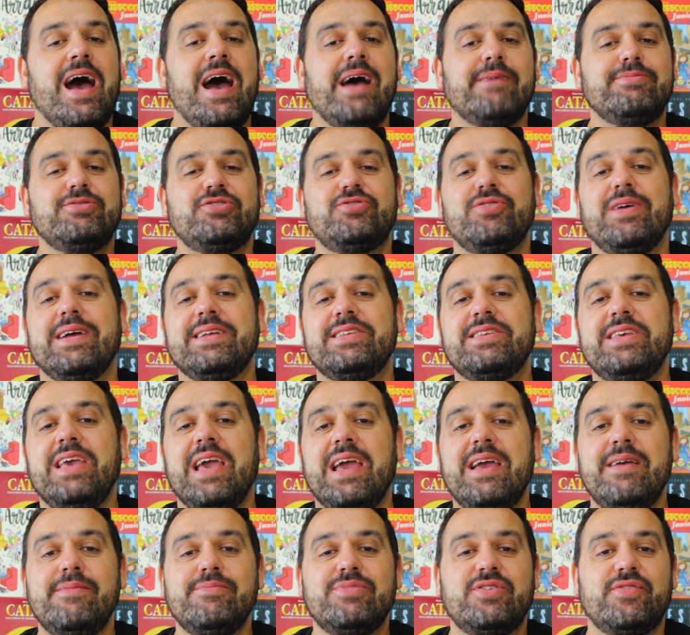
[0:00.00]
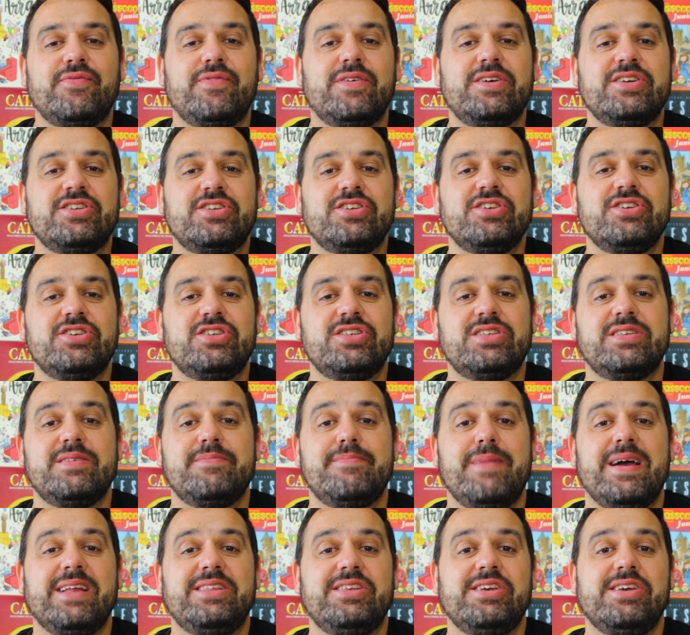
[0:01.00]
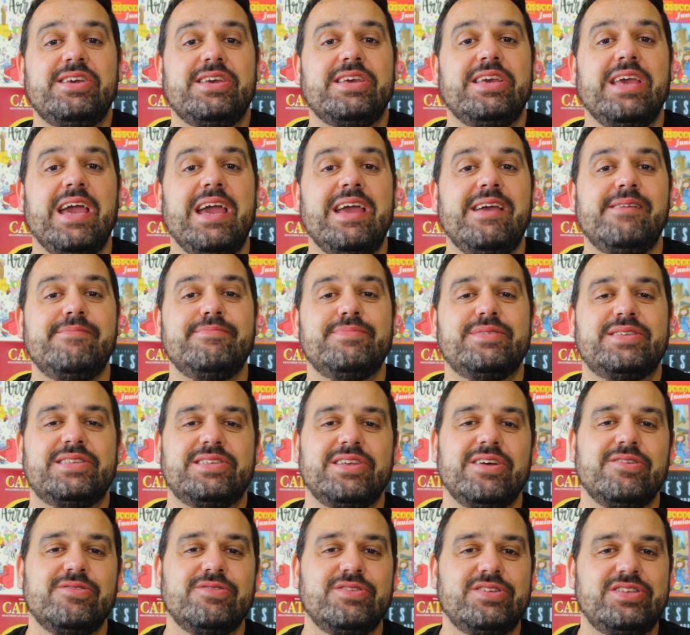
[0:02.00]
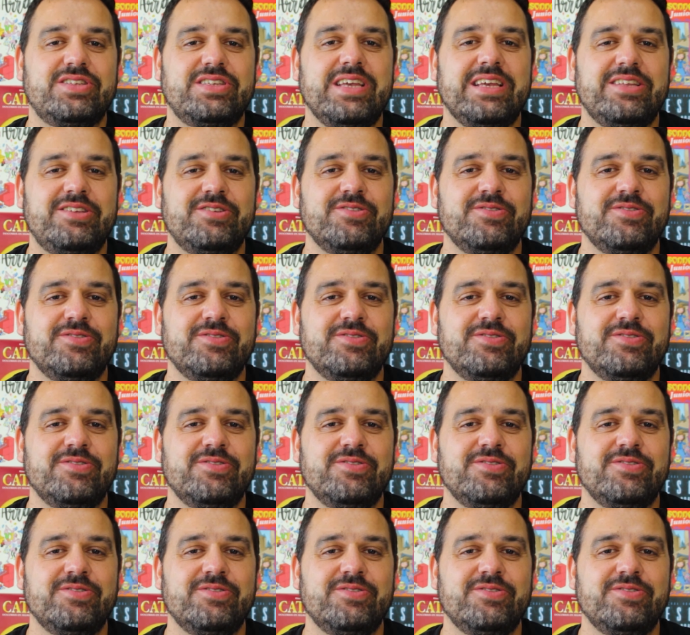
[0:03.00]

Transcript: abstract games versus thematic games, so stay